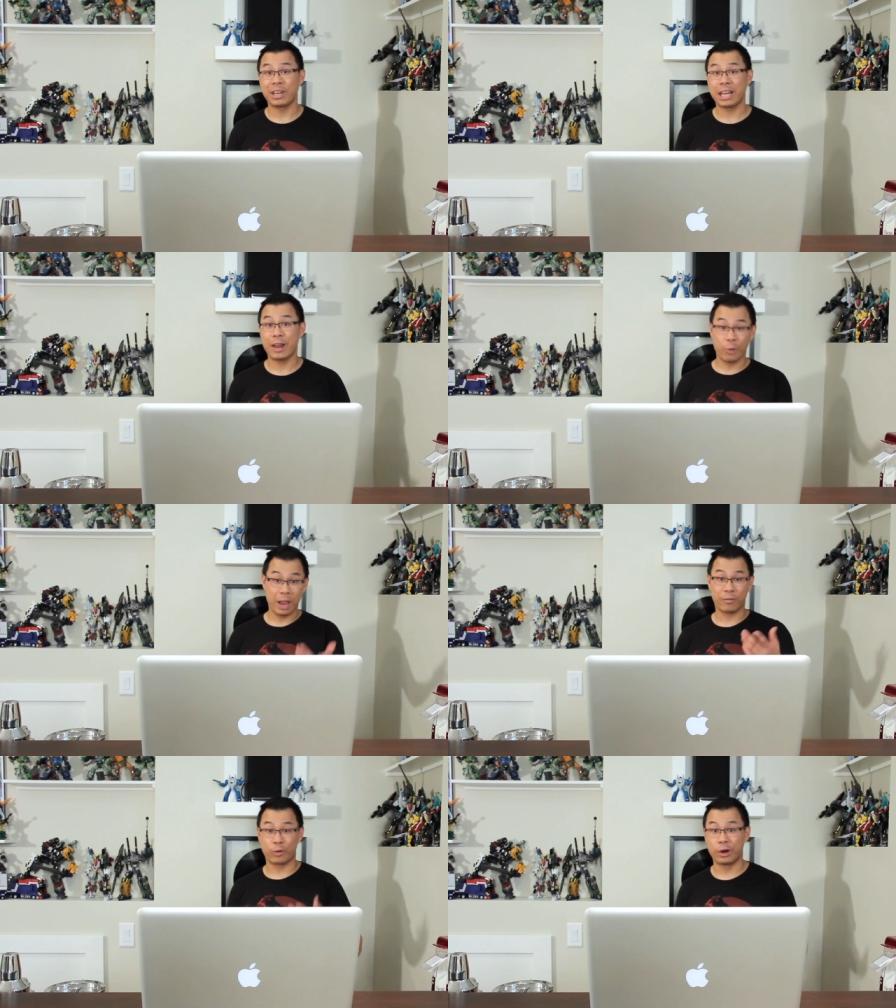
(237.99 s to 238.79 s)
and then
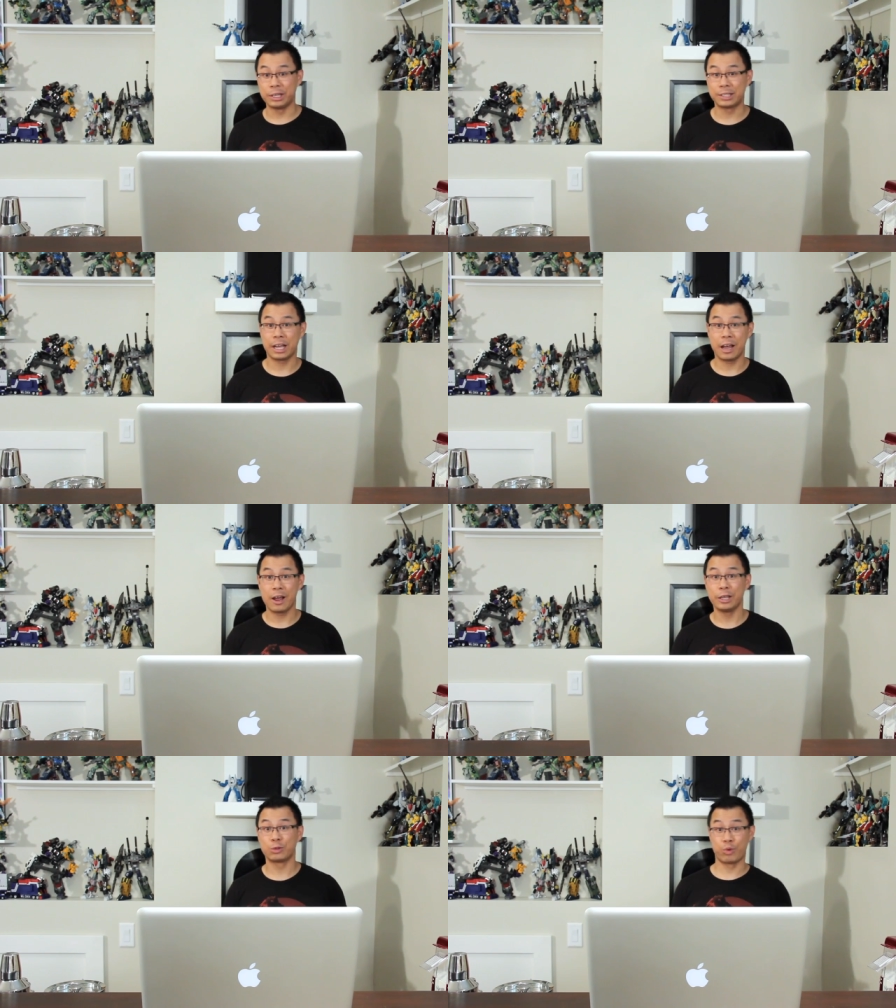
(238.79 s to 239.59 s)
wait for his,
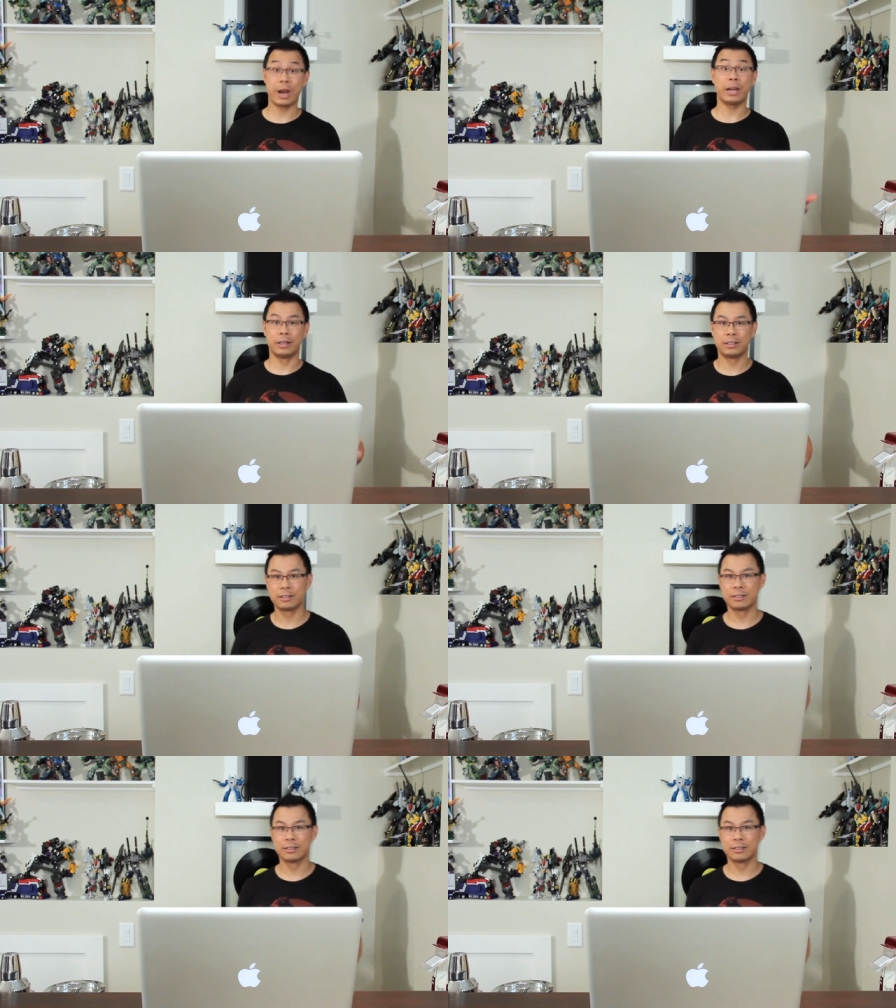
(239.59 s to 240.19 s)
uh, his ring.